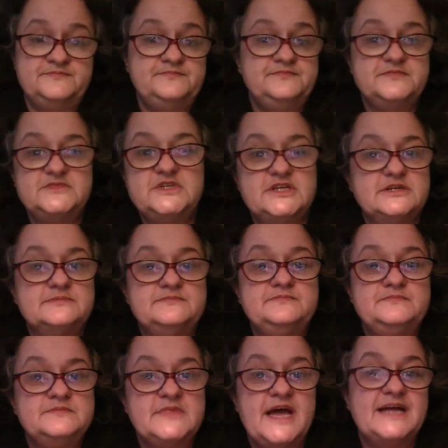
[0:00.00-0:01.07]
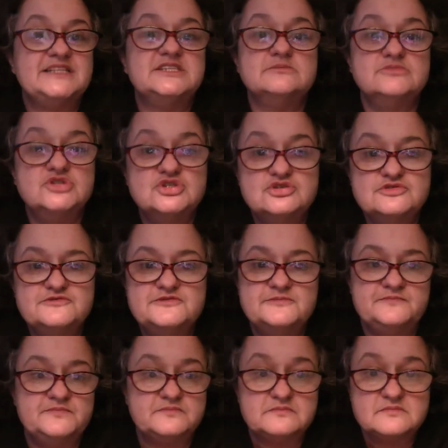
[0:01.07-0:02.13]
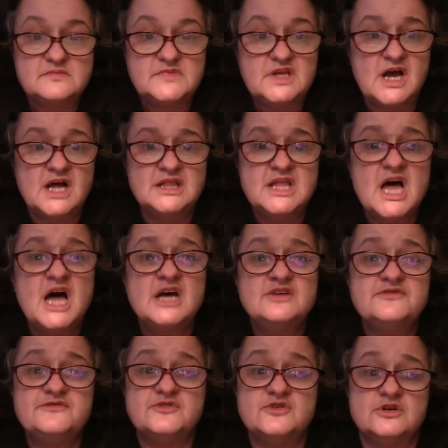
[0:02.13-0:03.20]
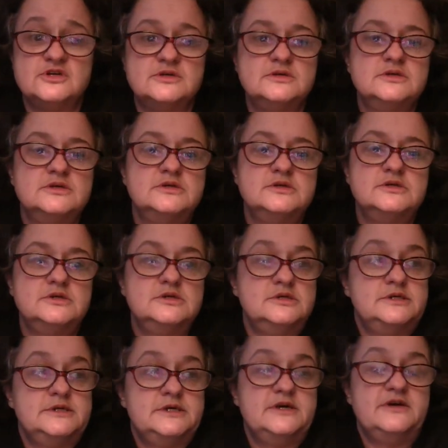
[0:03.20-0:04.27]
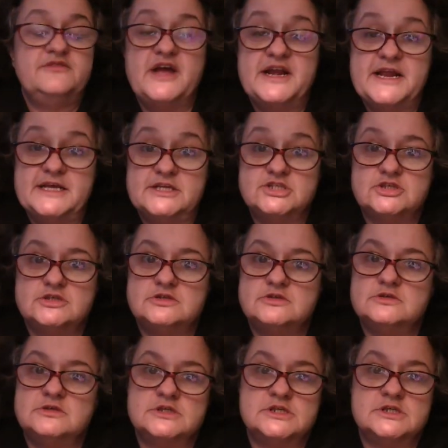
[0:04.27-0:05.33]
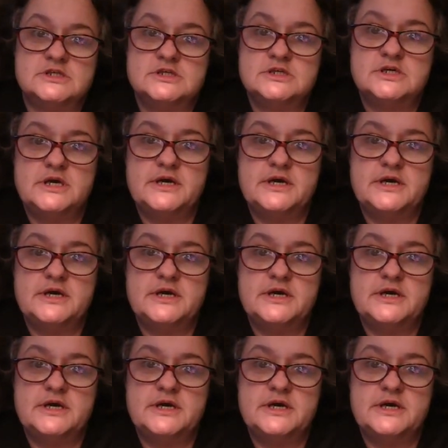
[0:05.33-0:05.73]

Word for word: you know, had to move a lot for financial or